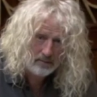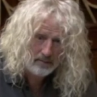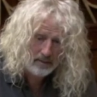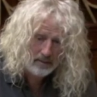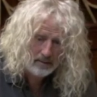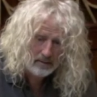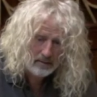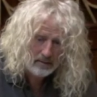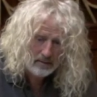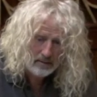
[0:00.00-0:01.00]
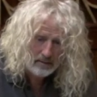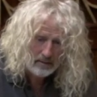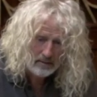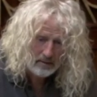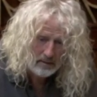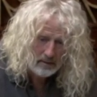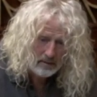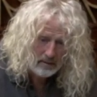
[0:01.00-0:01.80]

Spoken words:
Nothing is said.